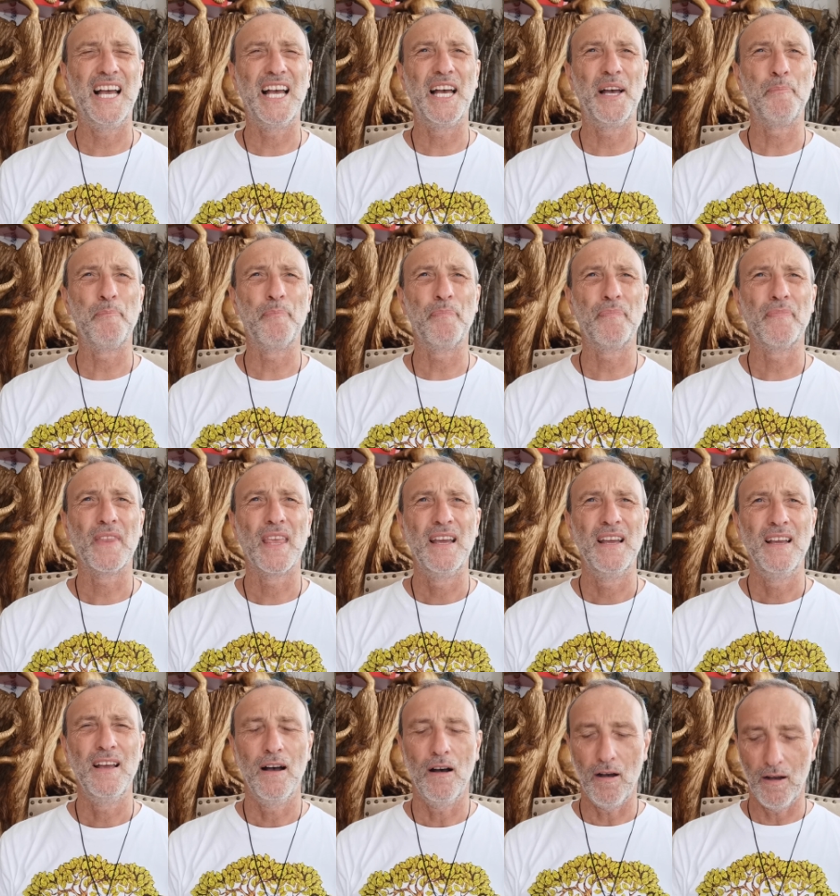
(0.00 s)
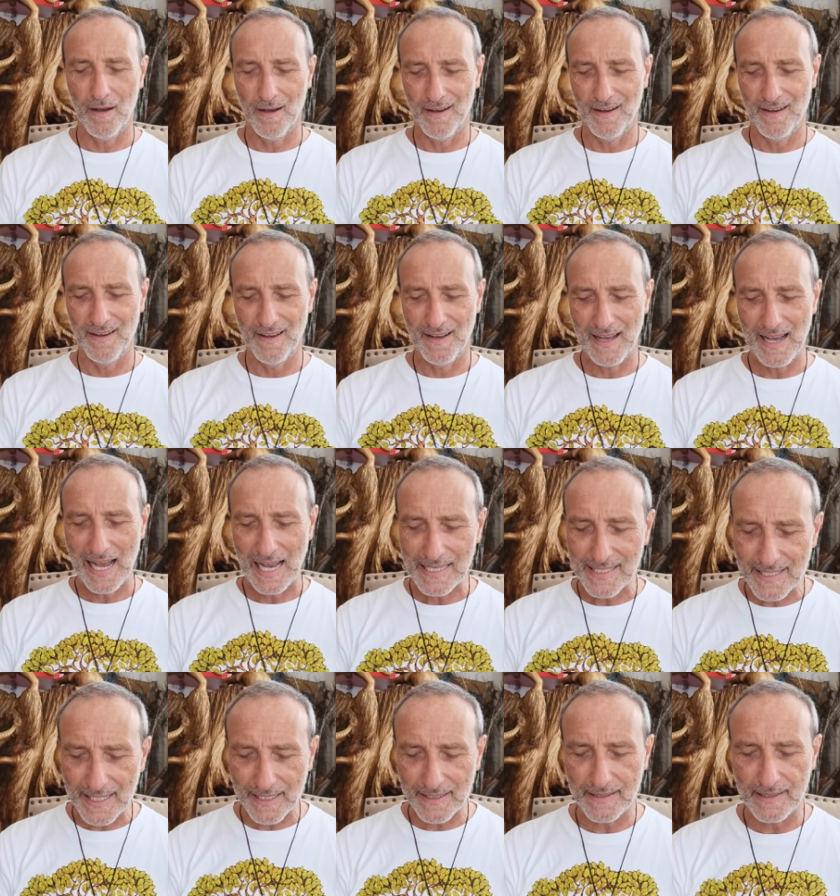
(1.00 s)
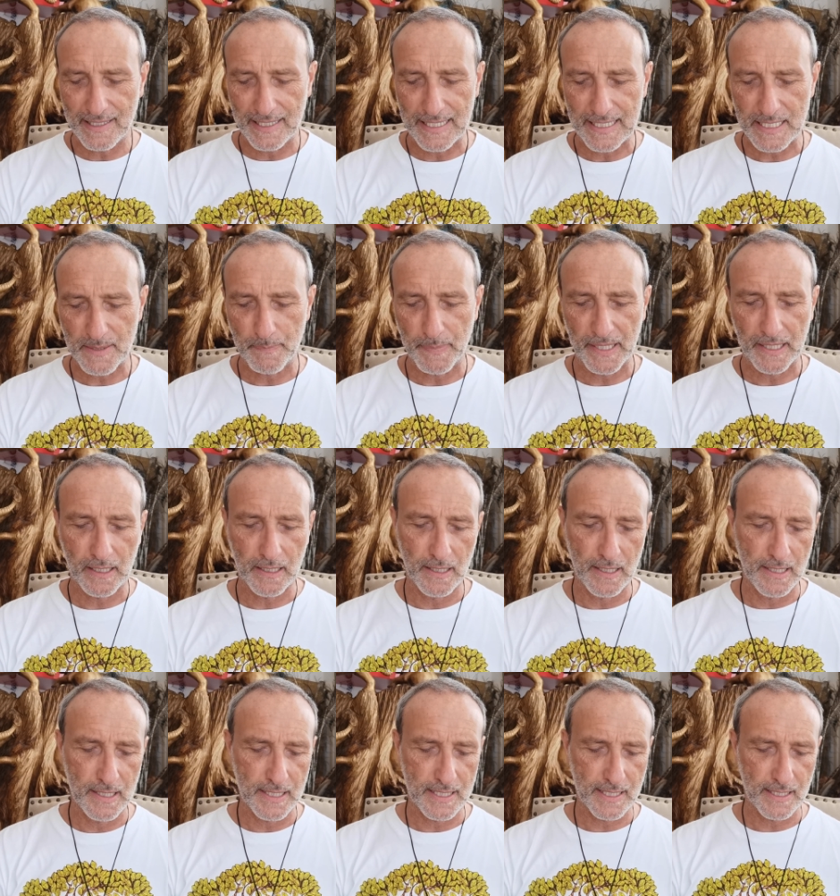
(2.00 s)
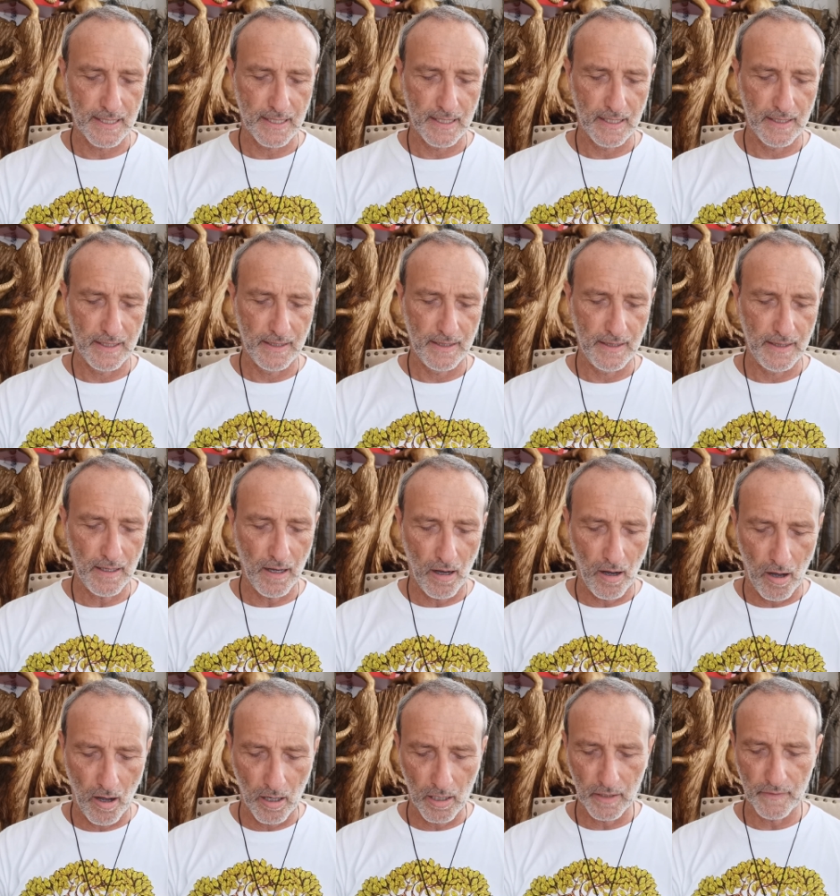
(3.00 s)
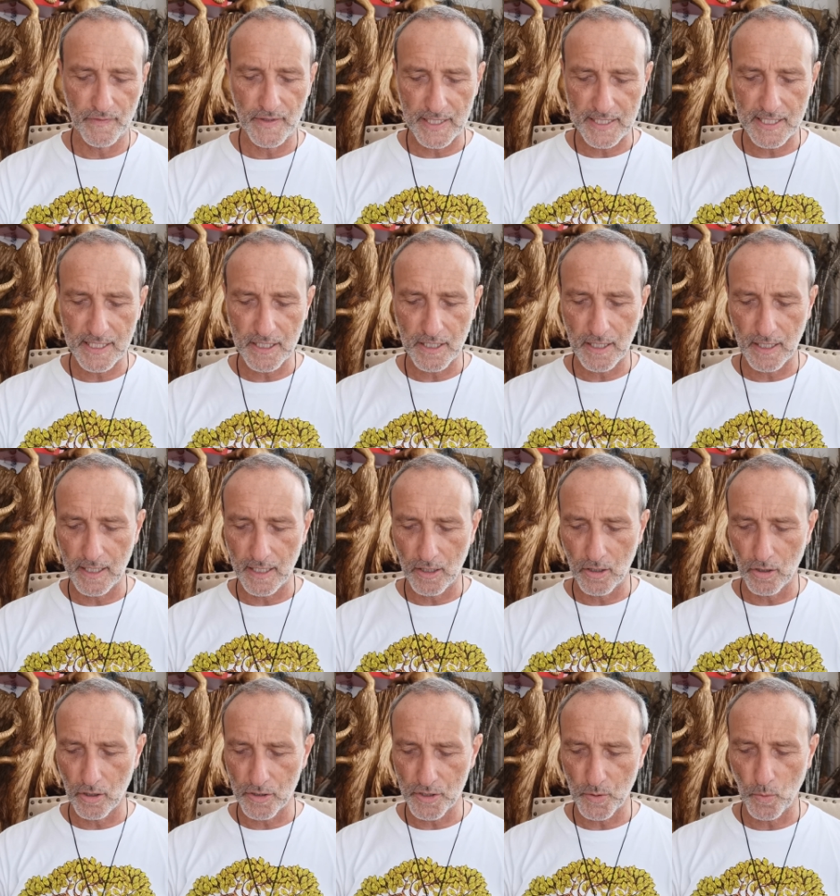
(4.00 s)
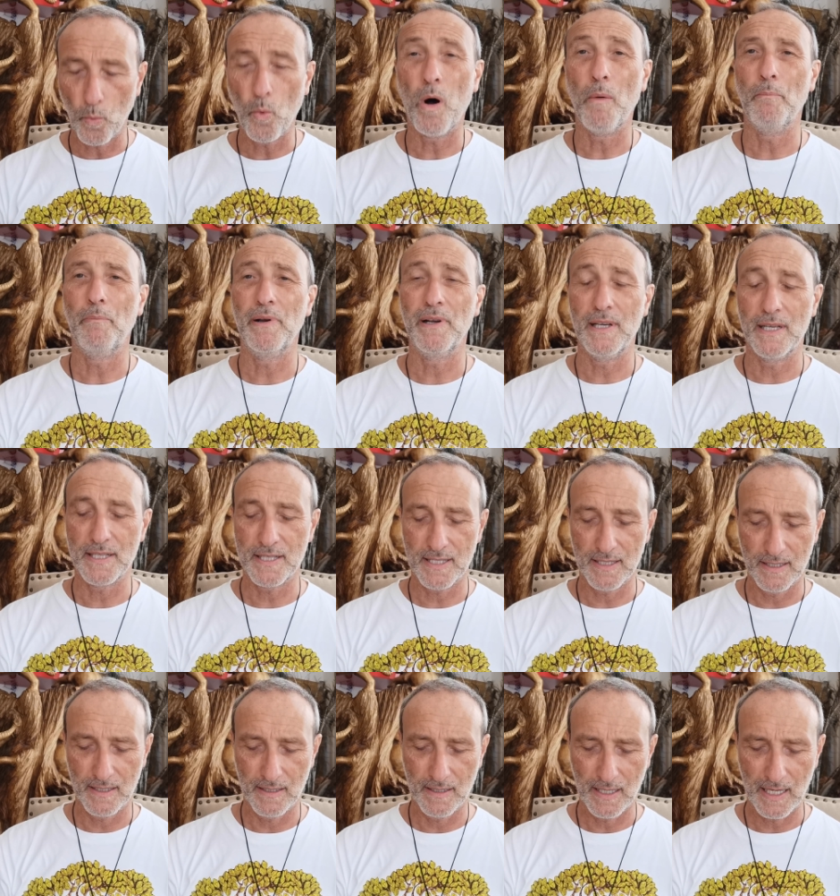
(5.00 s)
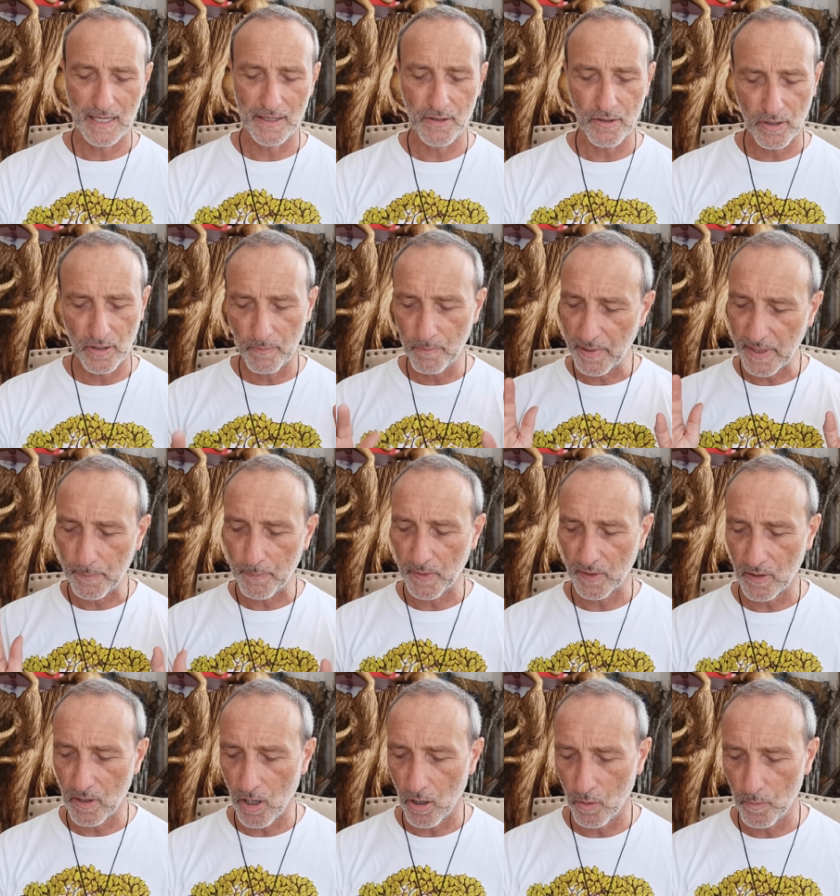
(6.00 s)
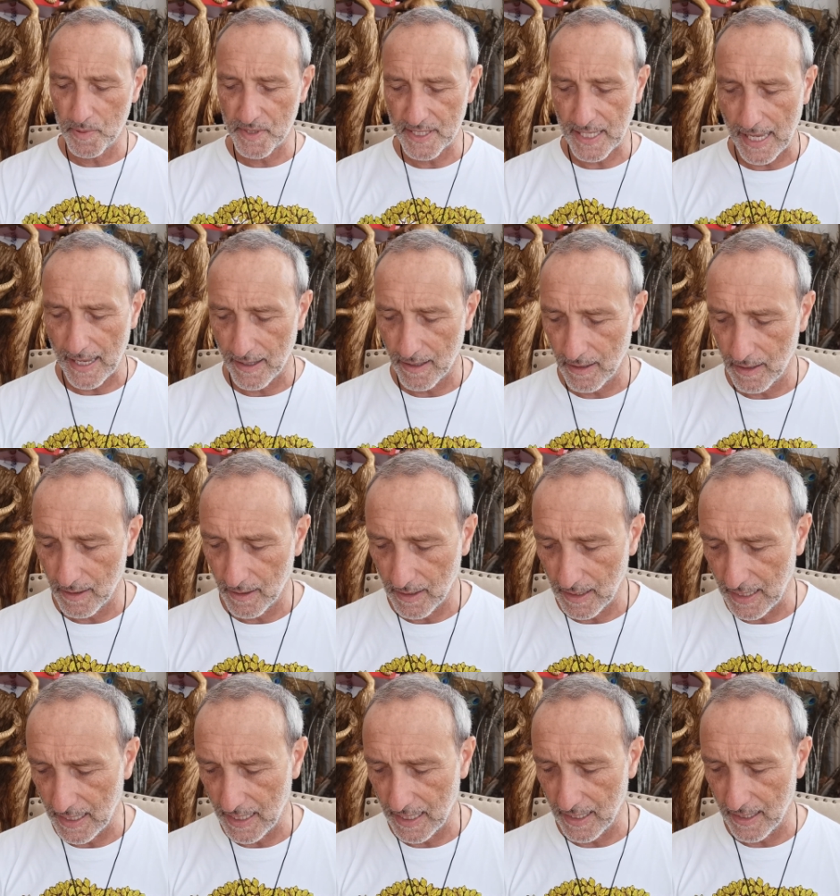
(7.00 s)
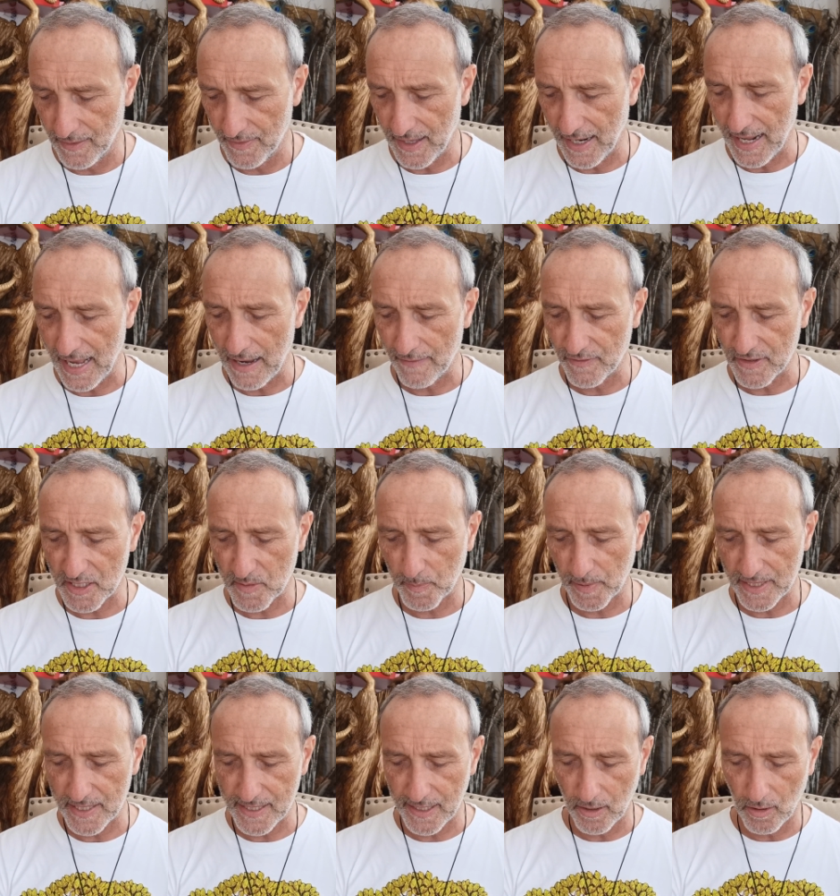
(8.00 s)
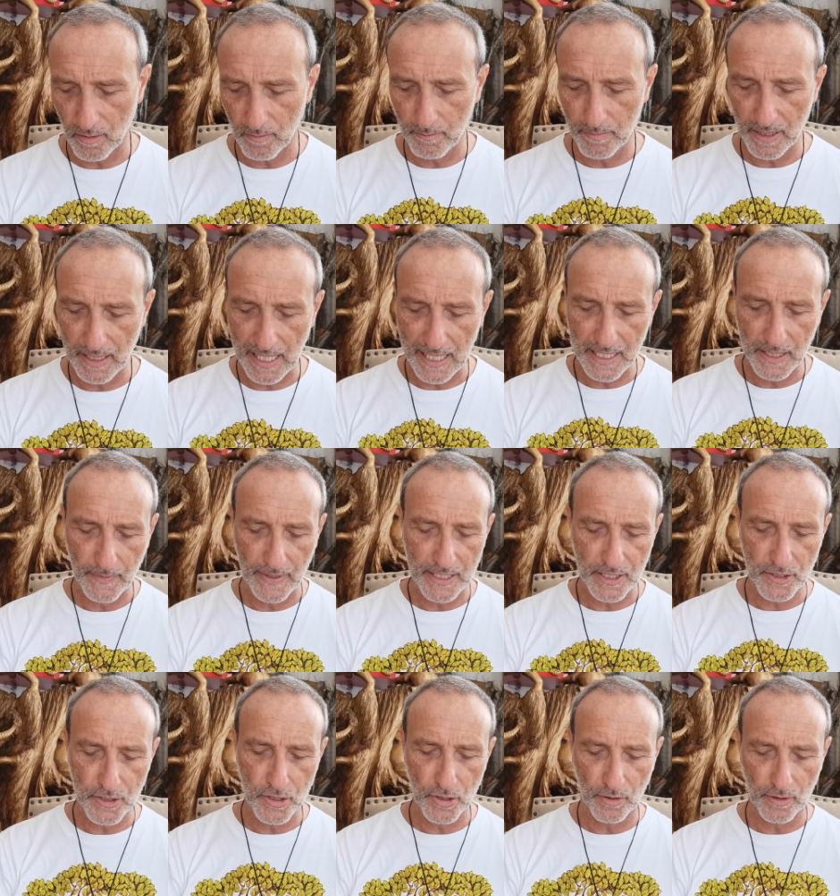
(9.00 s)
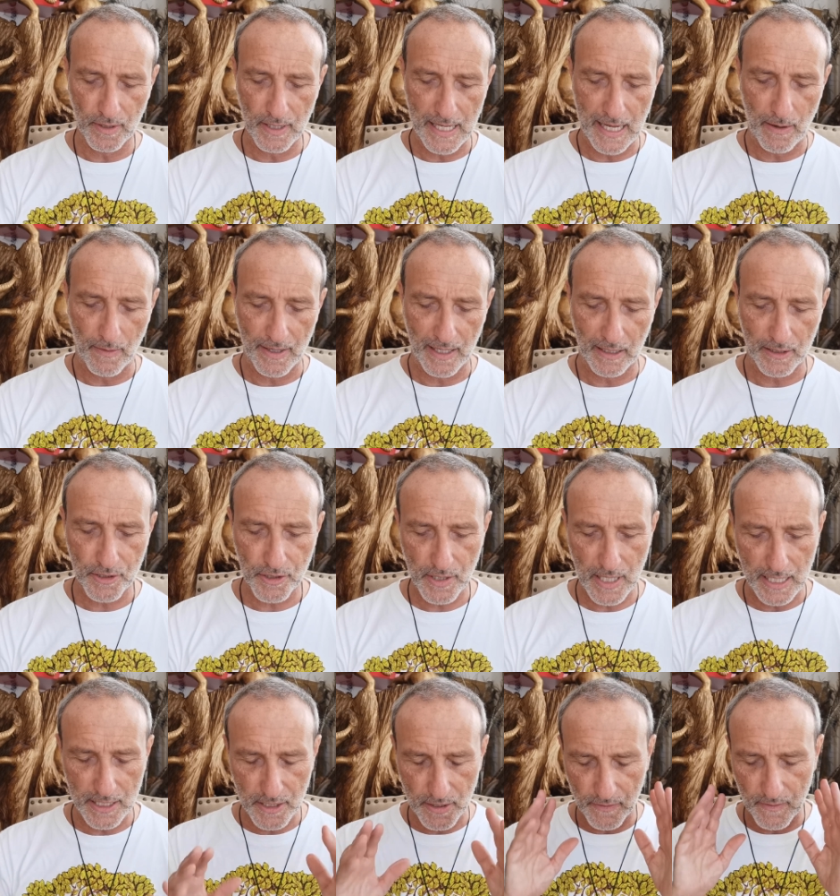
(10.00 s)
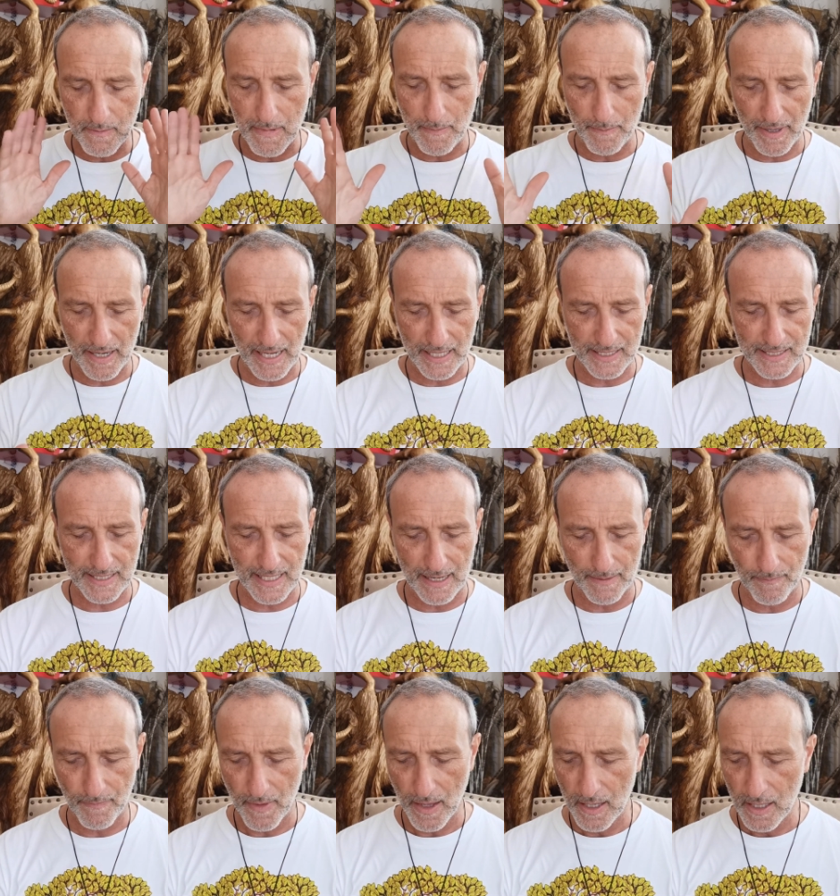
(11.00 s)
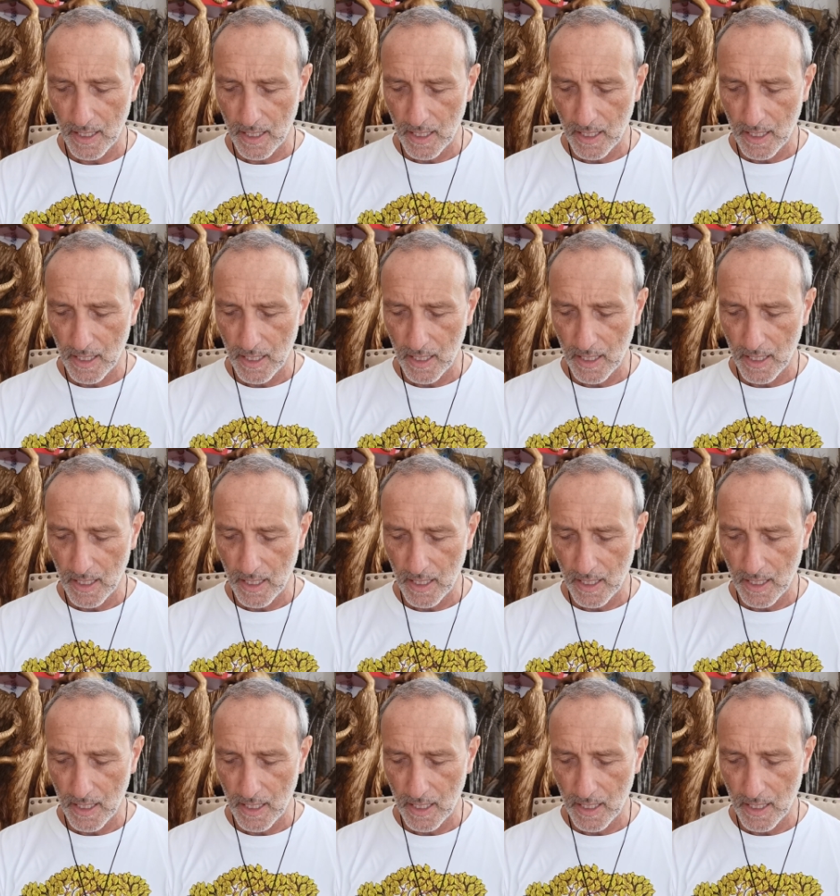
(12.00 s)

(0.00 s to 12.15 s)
um, I did this because all of this is going to go to one person. I know people got upset uh, that I haven't split it up, but anyway, it's done now and I'll try to remember next time.